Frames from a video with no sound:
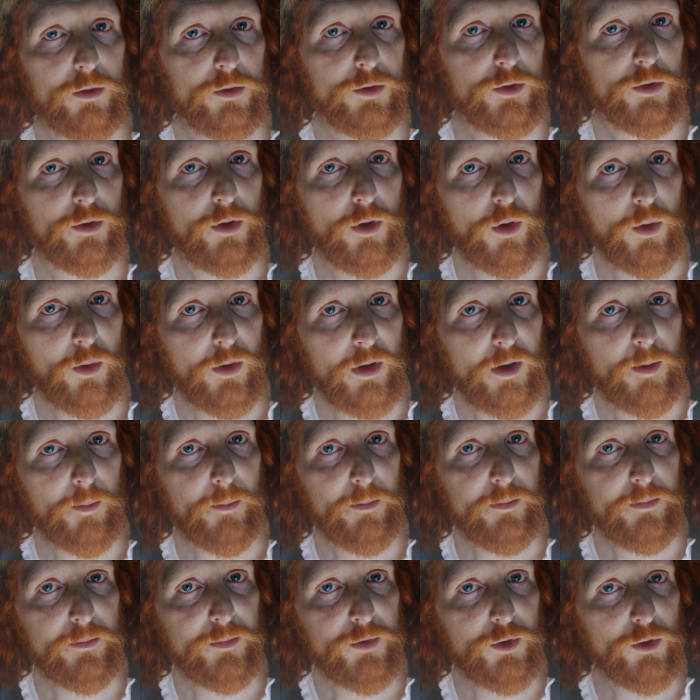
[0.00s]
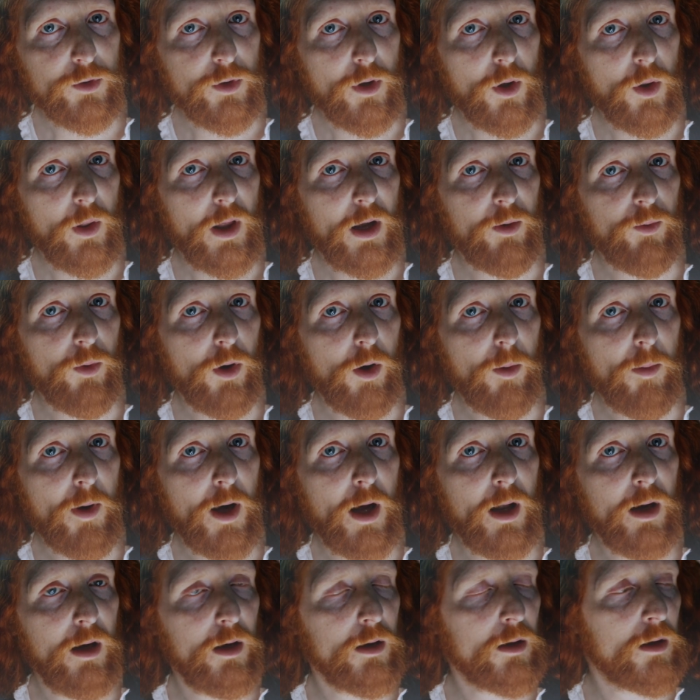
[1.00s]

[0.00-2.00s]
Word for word: Do you know him? Do you know that robot?